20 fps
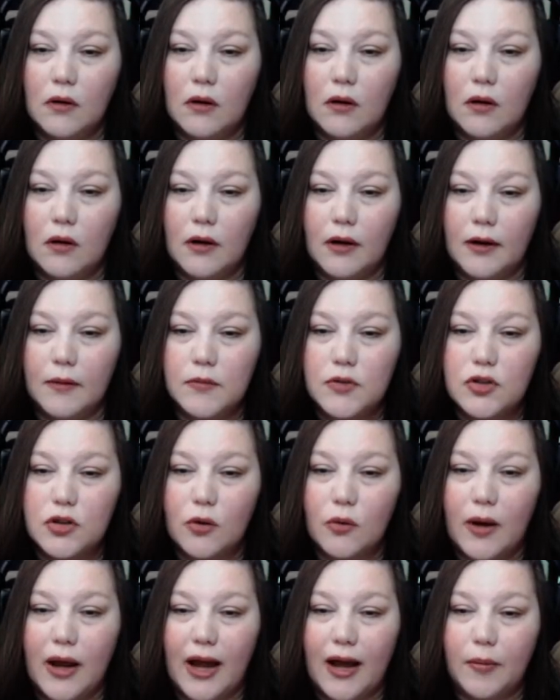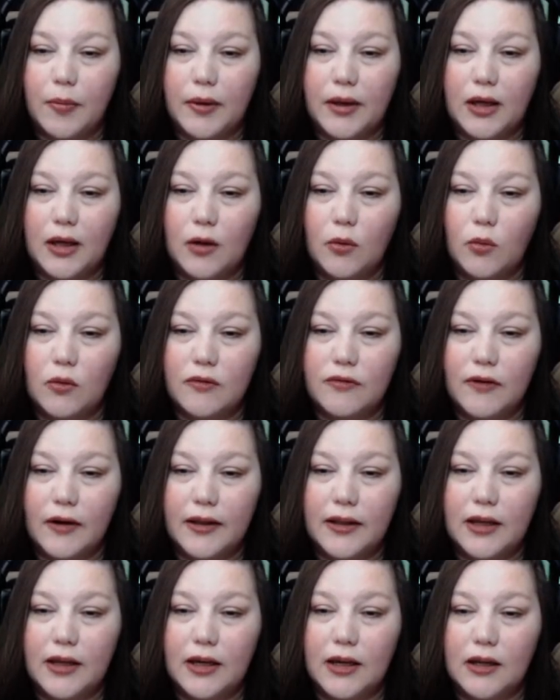Oh, I'm so happy we're
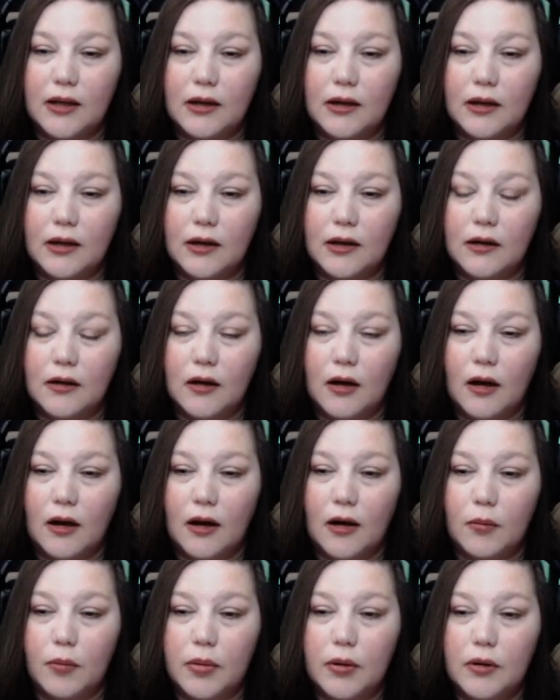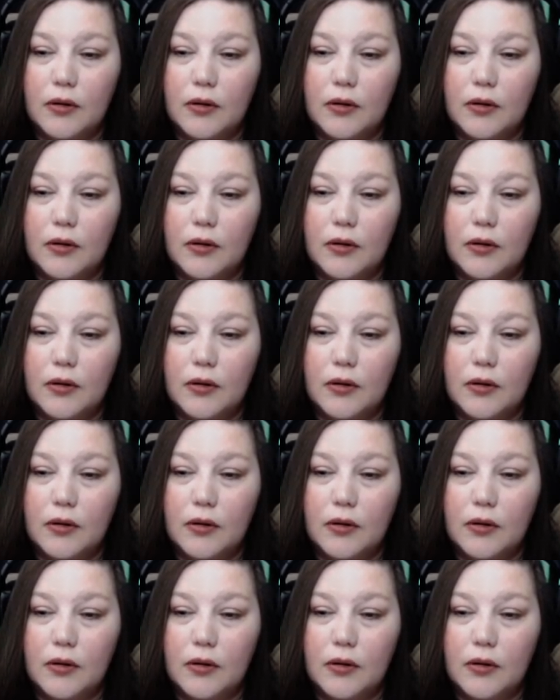finally getting up